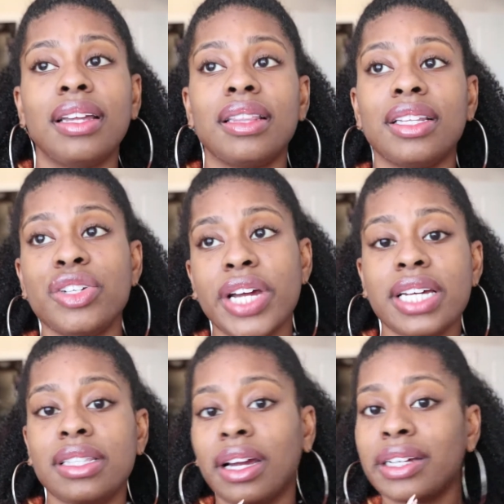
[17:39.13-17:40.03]
that you
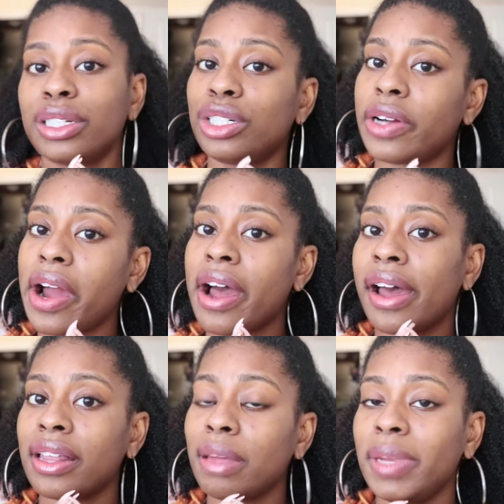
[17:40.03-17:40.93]
guys think I should
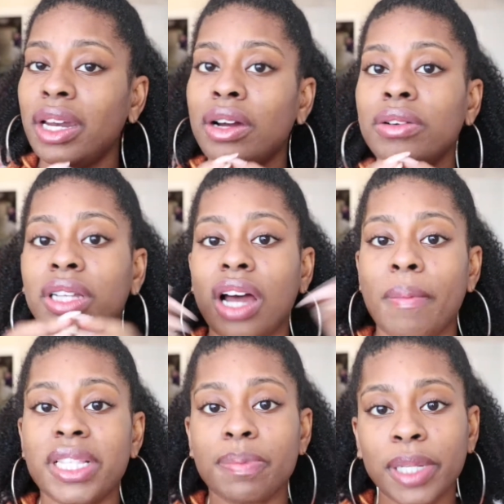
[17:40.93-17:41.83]
try, let me know in the
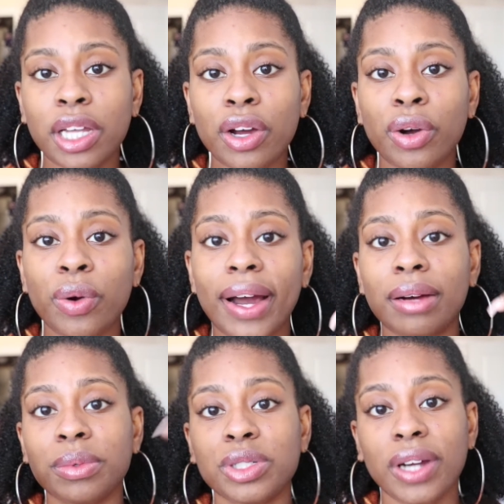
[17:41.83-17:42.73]
comments below. I
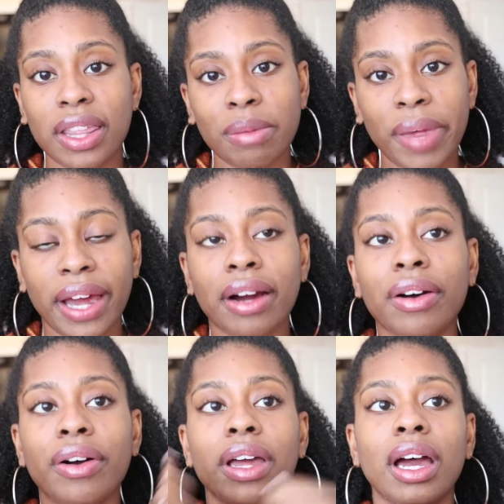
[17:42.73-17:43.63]
will try them out.